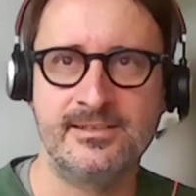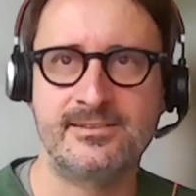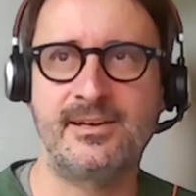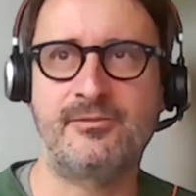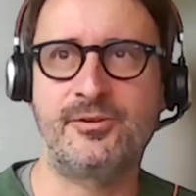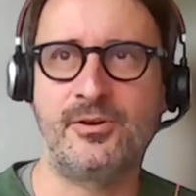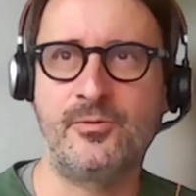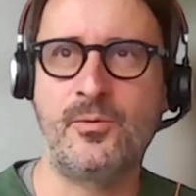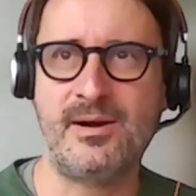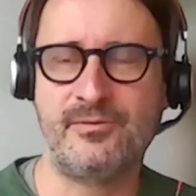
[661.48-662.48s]
Then I thought, oh
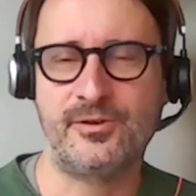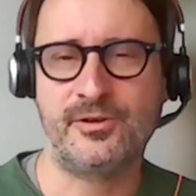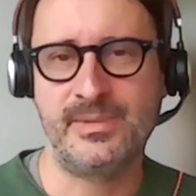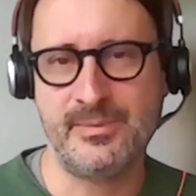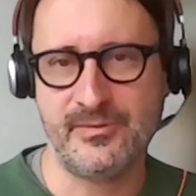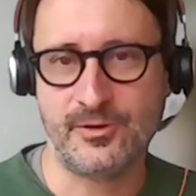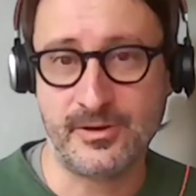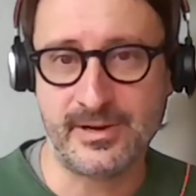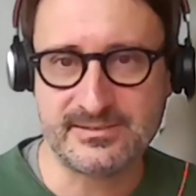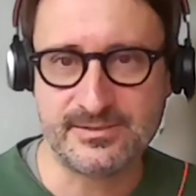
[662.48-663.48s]
wow, maybe for
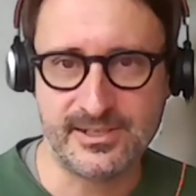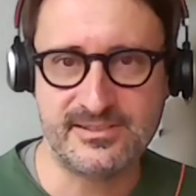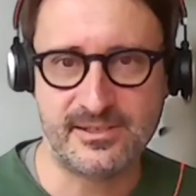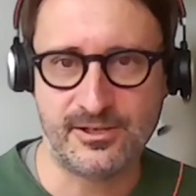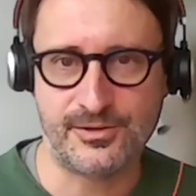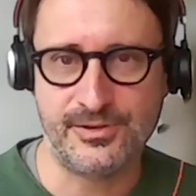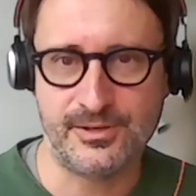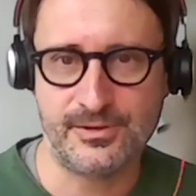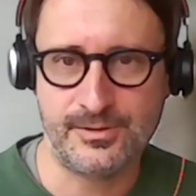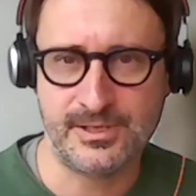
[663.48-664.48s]
a restaurant it's a lot. No,